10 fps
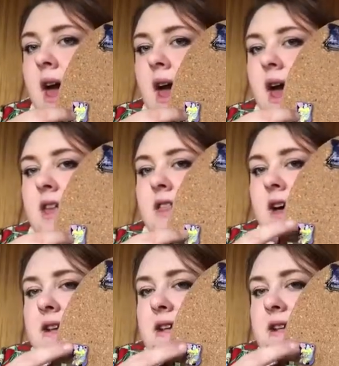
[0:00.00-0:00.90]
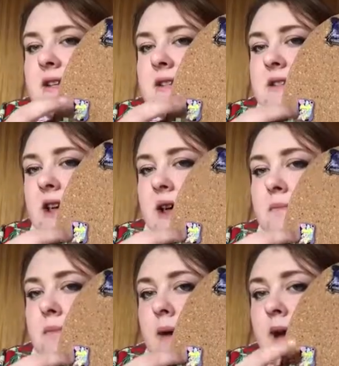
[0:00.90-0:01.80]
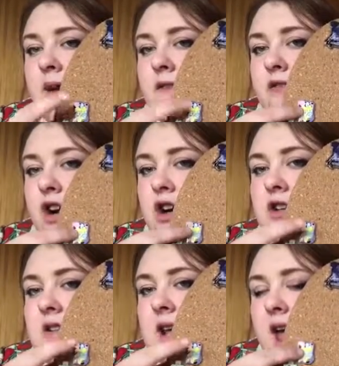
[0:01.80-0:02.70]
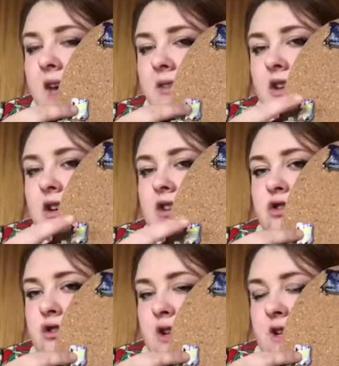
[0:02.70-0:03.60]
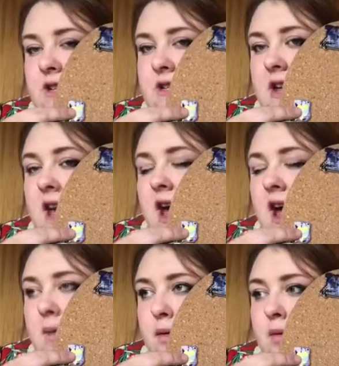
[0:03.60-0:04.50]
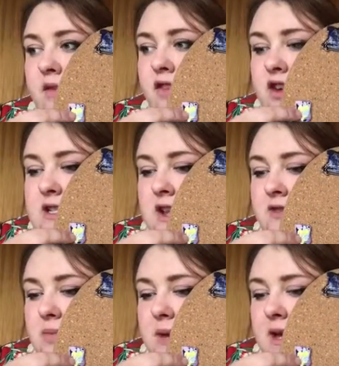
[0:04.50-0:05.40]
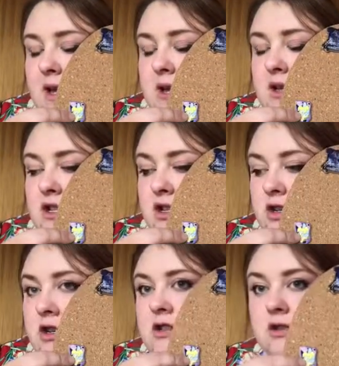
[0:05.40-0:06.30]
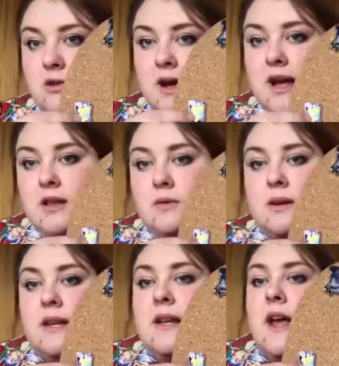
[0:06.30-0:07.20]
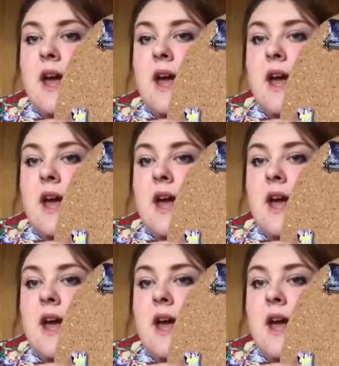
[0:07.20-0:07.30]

Uh, that is my first ever trade. I bought my first ever pin two years ago at Halloween.